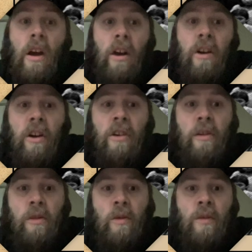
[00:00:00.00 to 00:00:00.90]

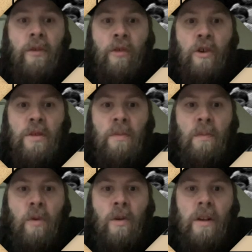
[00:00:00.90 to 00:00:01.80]
occurred through the forced
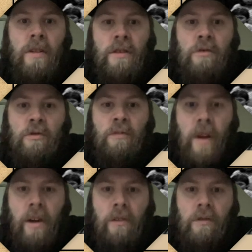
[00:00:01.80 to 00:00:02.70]
boarding school
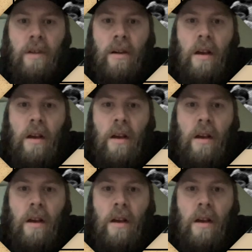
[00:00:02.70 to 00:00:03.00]
model.